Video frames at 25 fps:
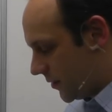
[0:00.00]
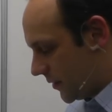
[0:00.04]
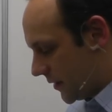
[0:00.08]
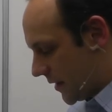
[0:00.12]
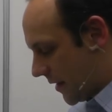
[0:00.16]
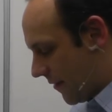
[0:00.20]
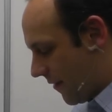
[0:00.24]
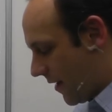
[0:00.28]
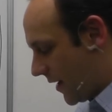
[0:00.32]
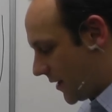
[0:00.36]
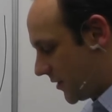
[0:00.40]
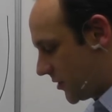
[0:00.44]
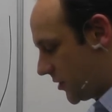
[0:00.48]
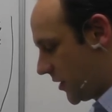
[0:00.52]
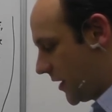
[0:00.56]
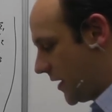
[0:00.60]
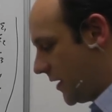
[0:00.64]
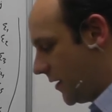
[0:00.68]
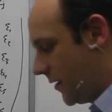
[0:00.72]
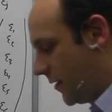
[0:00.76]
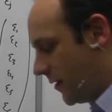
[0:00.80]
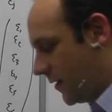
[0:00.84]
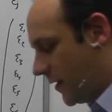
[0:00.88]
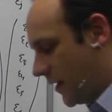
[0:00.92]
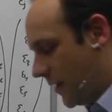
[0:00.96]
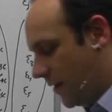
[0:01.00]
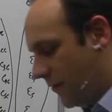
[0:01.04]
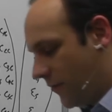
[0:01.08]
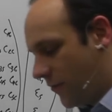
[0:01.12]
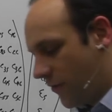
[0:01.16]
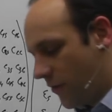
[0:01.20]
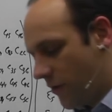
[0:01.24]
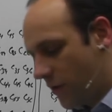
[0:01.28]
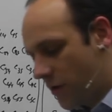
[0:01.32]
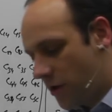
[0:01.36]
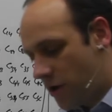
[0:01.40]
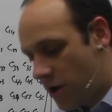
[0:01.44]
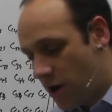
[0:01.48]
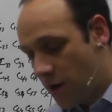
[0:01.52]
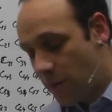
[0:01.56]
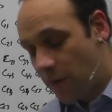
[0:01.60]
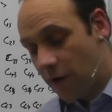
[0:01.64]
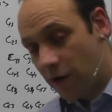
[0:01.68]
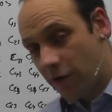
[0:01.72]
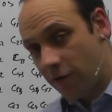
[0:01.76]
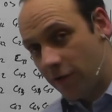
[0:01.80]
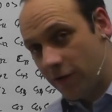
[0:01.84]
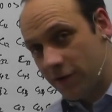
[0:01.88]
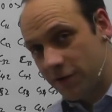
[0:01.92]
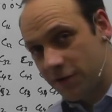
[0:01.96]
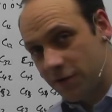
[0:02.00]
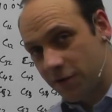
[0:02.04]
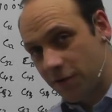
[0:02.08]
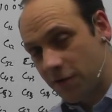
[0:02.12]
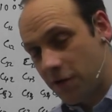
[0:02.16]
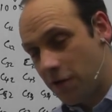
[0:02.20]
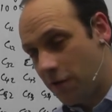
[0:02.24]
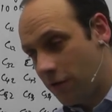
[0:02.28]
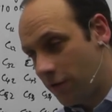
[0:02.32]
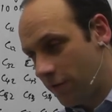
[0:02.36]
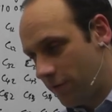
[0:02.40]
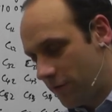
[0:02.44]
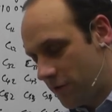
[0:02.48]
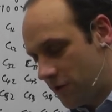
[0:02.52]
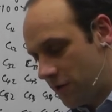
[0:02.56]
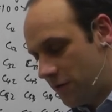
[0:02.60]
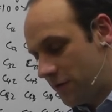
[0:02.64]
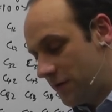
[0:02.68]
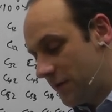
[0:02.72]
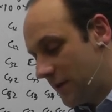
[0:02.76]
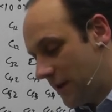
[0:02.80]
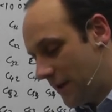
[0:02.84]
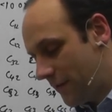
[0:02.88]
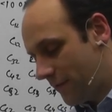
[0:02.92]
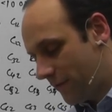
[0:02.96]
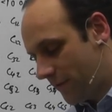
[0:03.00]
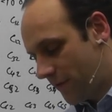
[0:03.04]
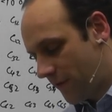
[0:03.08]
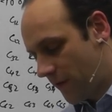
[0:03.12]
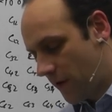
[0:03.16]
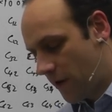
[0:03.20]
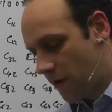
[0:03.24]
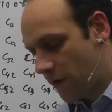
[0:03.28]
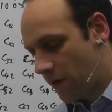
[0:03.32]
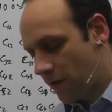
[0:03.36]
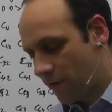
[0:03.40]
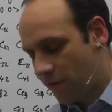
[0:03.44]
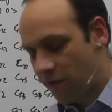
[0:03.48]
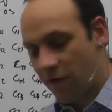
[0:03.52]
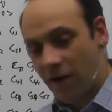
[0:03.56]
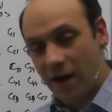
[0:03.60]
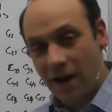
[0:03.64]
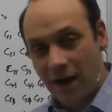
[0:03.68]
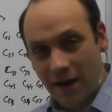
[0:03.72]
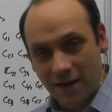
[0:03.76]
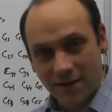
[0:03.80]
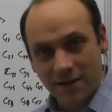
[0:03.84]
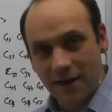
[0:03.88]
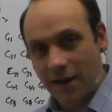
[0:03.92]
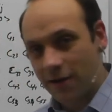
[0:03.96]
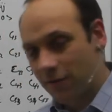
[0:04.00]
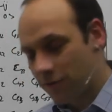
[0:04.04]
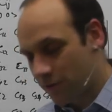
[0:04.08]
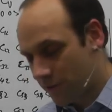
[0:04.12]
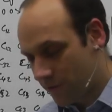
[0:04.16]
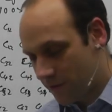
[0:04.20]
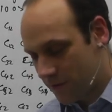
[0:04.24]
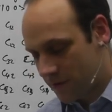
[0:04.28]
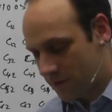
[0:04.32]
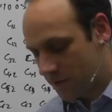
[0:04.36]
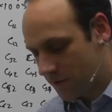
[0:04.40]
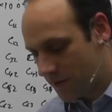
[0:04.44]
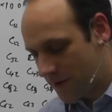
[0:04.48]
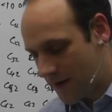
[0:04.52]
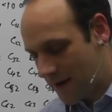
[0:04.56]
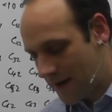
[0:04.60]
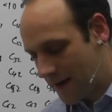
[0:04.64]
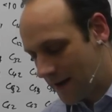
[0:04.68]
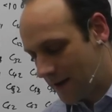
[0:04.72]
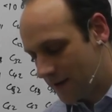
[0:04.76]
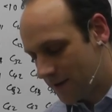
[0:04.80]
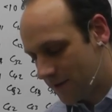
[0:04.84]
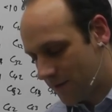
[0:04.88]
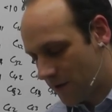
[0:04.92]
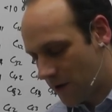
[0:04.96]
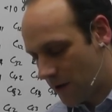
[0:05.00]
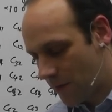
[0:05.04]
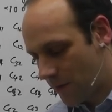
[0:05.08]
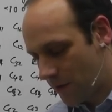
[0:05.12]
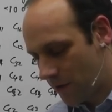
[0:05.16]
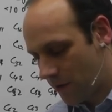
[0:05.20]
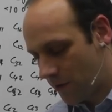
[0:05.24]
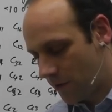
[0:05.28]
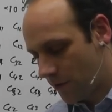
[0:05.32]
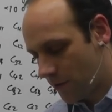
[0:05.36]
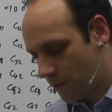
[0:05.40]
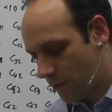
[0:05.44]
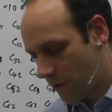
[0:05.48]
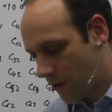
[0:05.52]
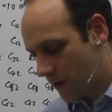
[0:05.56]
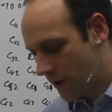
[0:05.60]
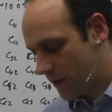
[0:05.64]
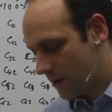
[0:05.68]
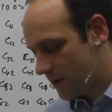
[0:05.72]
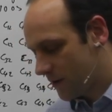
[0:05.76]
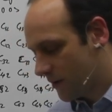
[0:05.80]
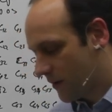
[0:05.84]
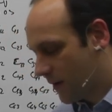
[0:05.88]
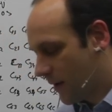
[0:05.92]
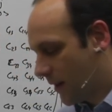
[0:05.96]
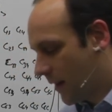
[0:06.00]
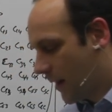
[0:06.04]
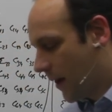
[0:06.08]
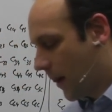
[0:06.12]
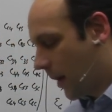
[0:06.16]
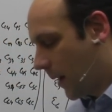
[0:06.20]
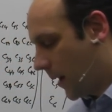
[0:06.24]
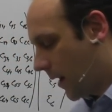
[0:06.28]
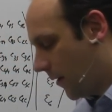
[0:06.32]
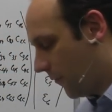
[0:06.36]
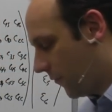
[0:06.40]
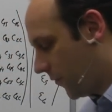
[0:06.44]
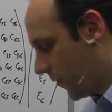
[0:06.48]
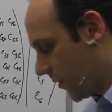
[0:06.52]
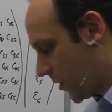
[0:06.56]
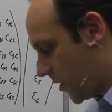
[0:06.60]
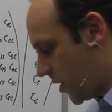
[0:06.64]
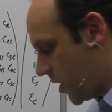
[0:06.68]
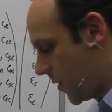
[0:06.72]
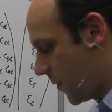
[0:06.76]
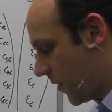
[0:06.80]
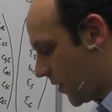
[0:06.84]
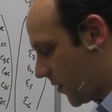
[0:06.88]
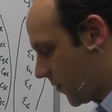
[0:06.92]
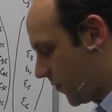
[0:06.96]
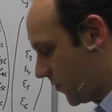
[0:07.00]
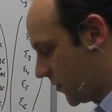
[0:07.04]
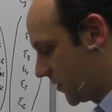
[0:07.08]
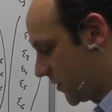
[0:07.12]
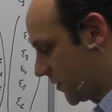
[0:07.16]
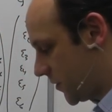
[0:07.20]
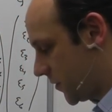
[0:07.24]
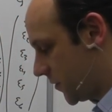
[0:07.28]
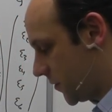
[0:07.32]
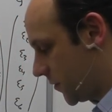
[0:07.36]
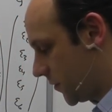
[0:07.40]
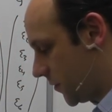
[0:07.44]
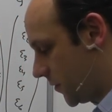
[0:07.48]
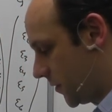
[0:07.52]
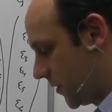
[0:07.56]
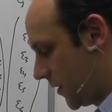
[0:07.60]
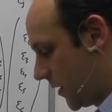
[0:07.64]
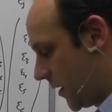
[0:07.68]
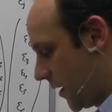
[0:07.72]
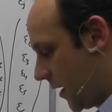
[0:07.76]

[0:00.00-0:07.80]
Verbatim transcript: they're actually, for a cubic crystal, you can reduce it even further. For a hexagonal crystal, nearly as far, but not quite. And for a cubic crystal,